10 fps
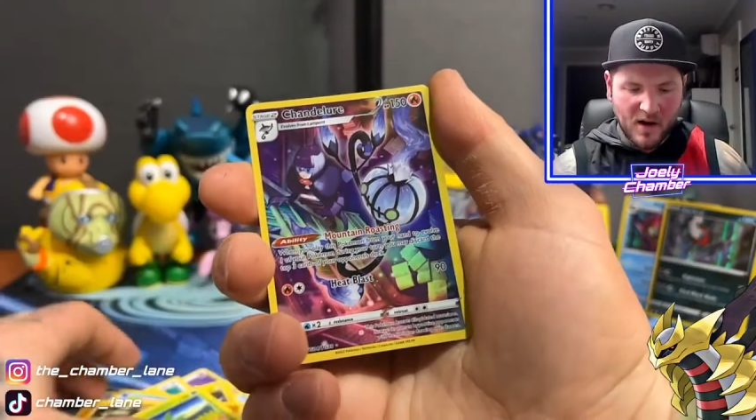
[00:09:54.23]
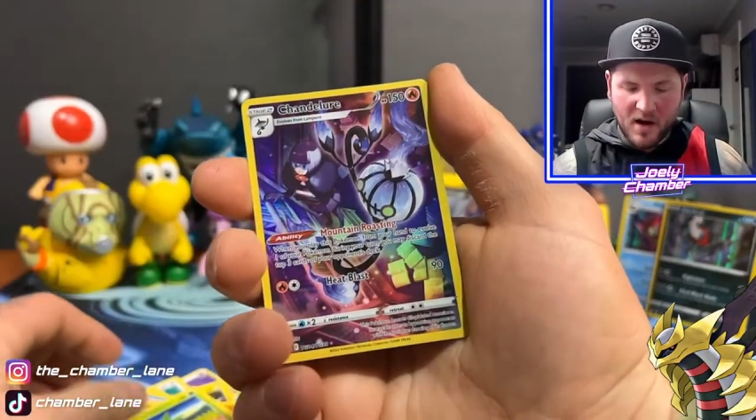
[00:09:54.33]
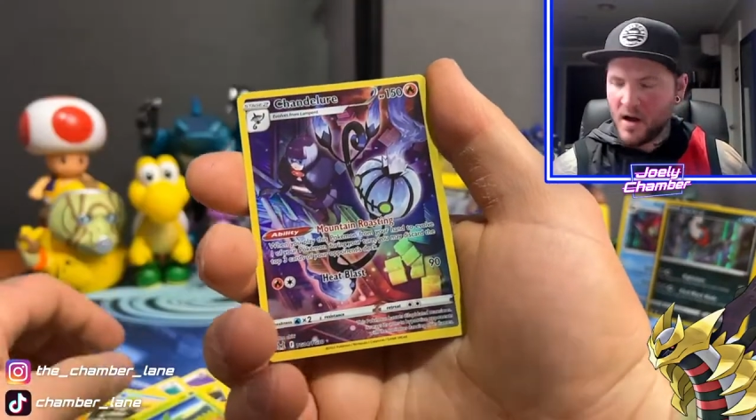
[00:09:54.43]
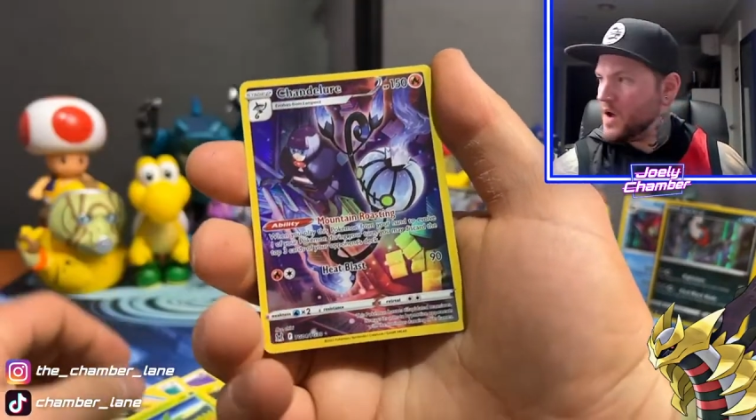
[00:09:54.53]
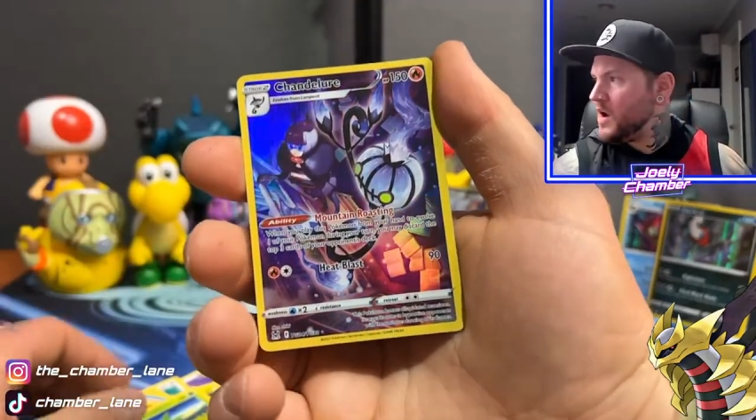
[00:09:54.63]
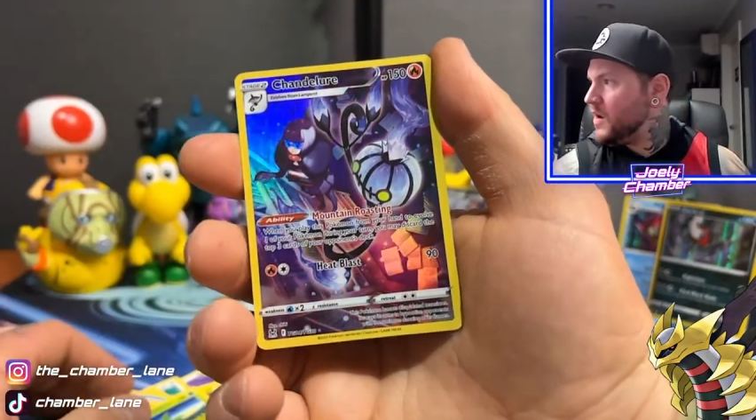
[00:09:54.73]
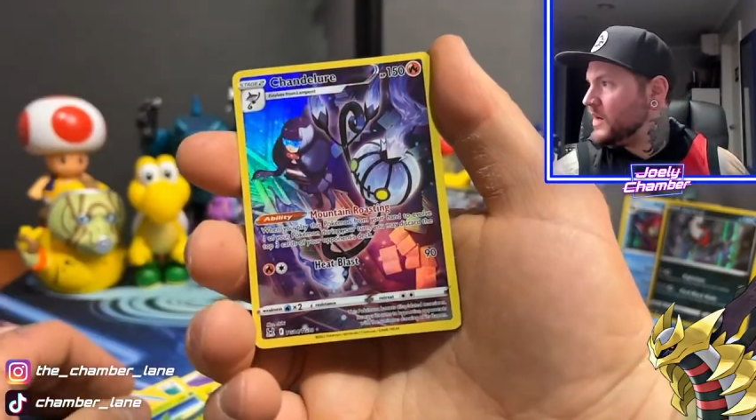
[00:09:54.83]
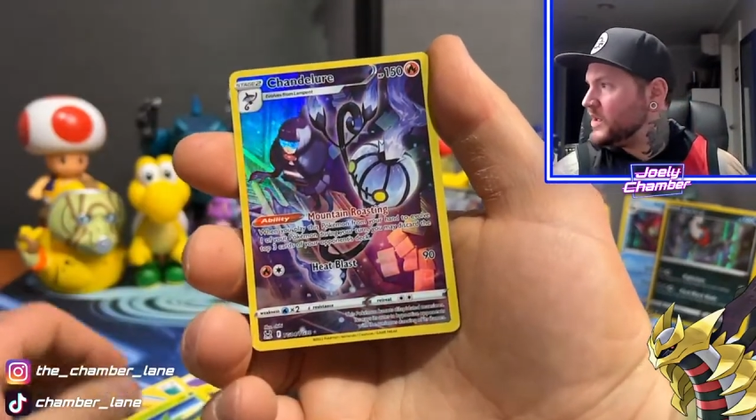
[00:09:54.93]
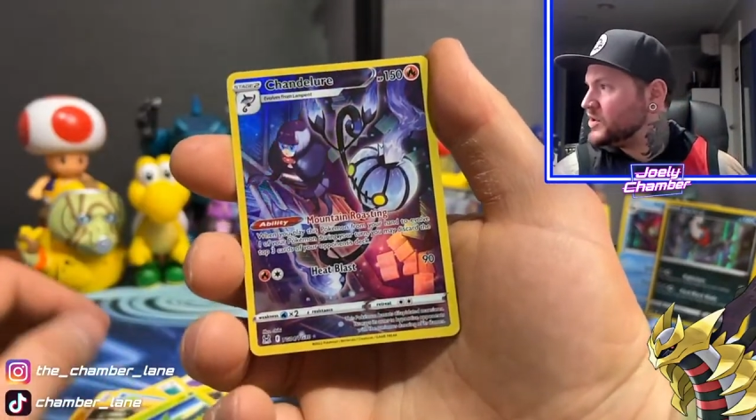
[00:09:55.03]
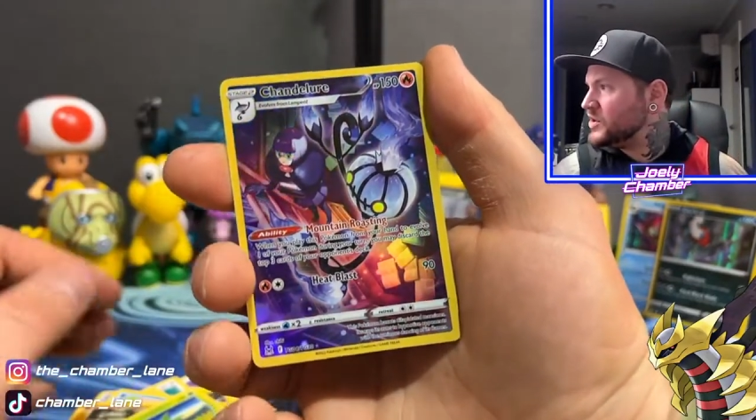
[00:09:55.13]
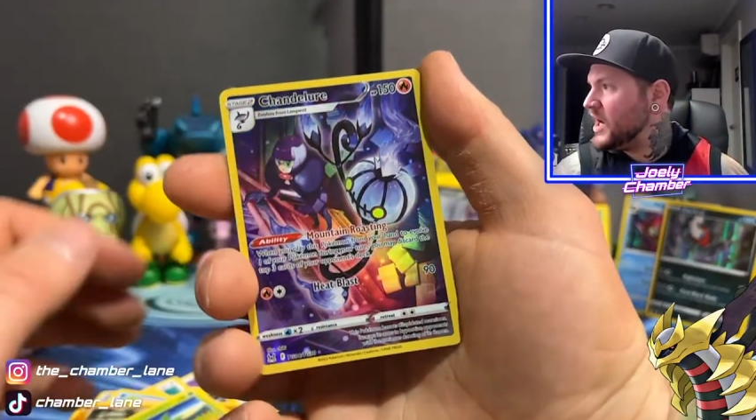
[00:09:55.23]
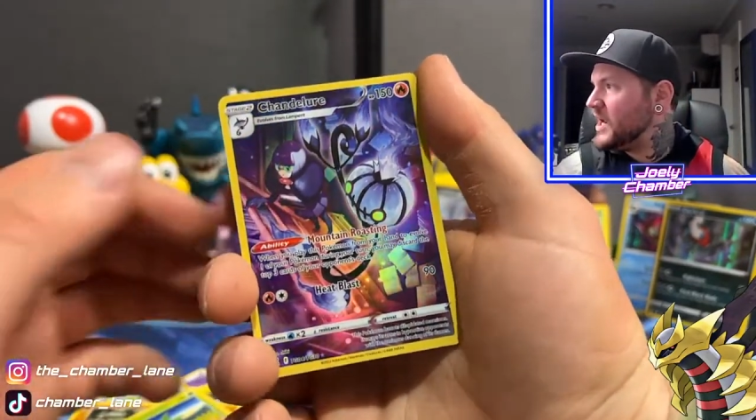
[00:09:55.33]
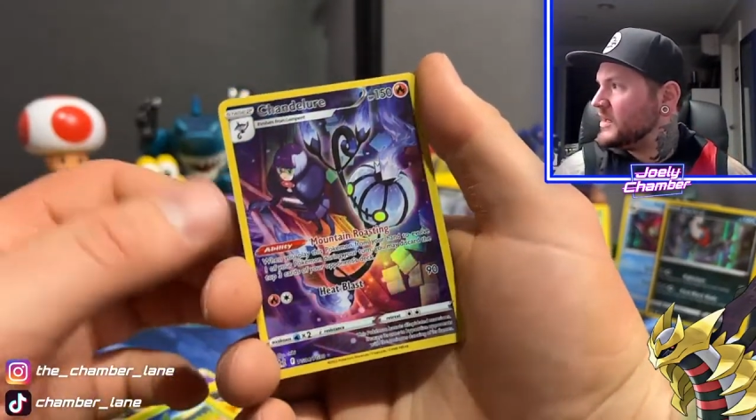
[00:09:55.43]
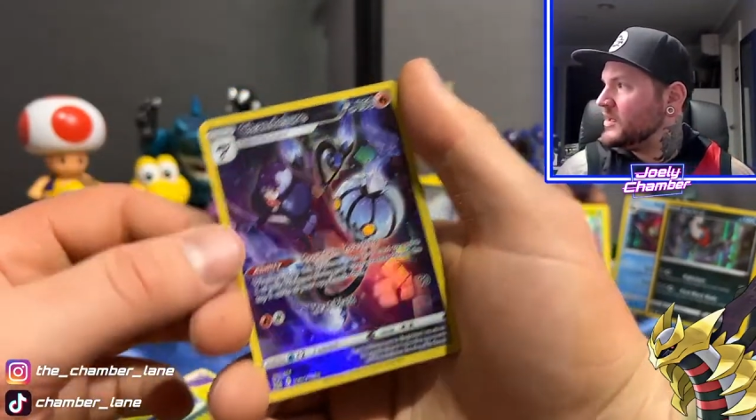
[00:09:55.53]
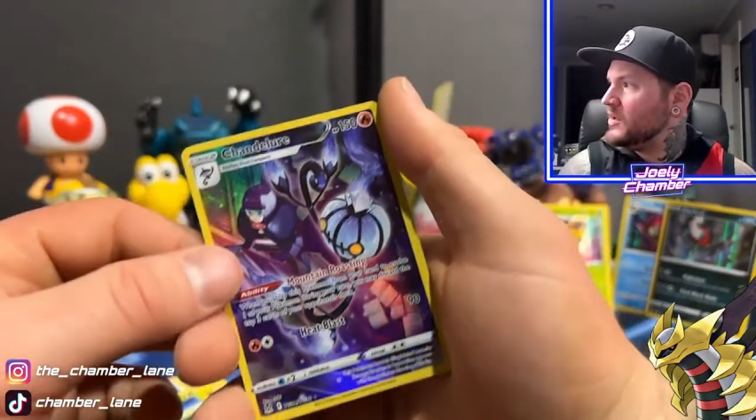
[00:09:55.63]
Oh, and a
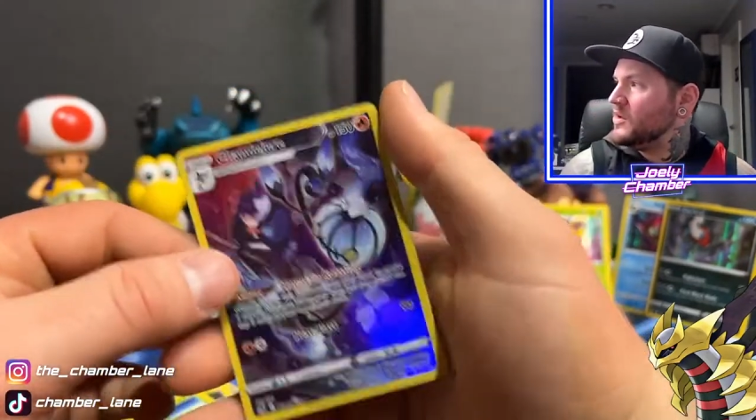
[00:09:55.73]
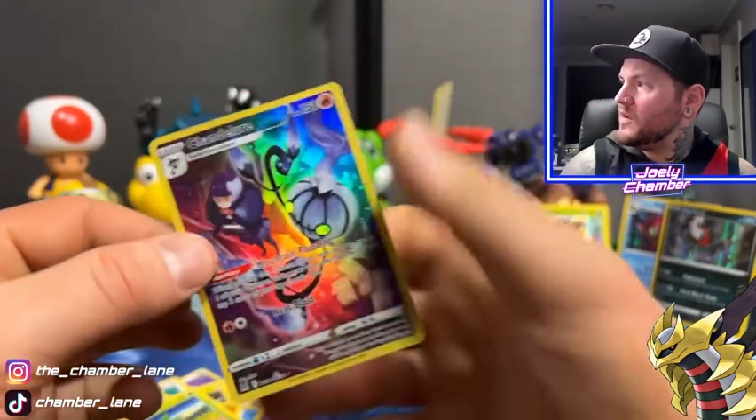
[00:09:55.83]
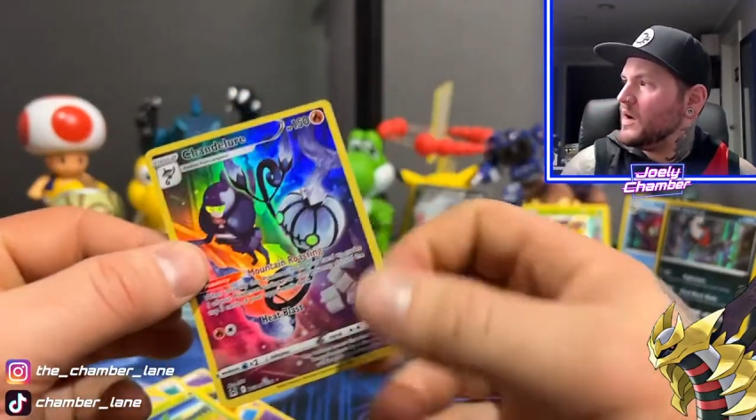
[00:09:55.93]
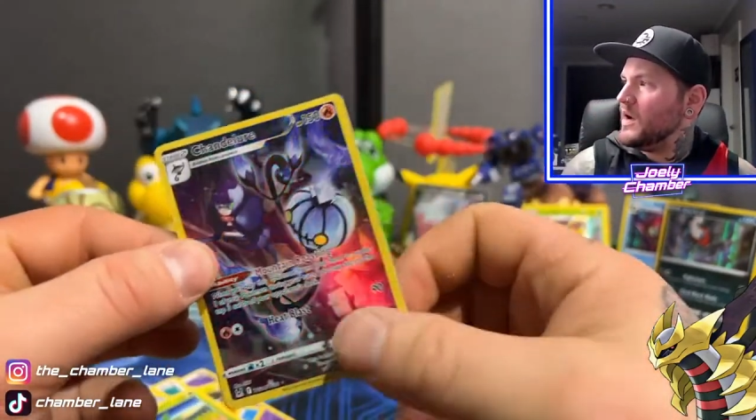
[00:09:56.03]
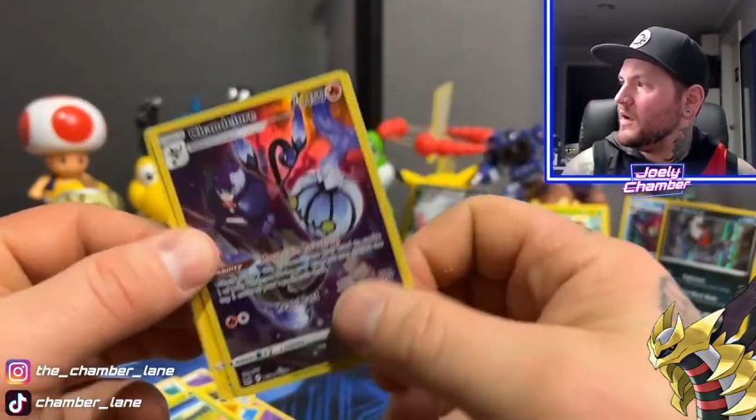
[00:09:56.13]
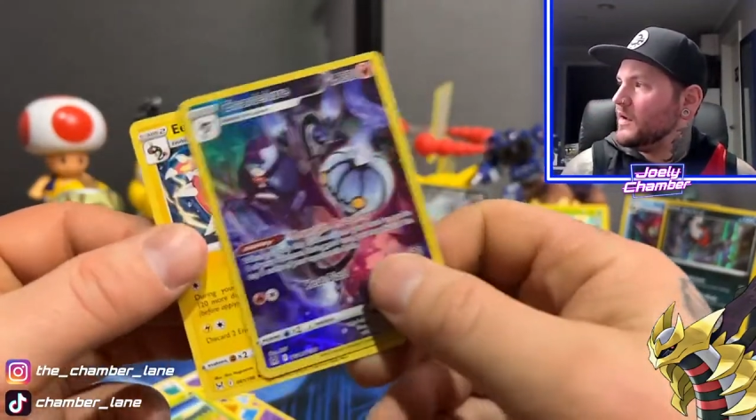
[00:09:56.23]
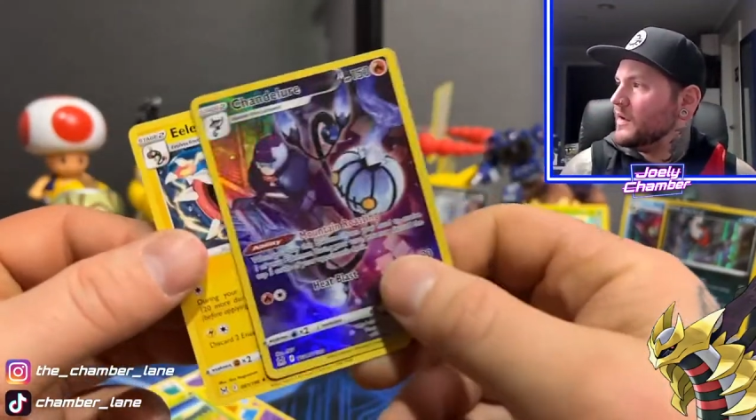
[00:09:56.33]
Chandelure.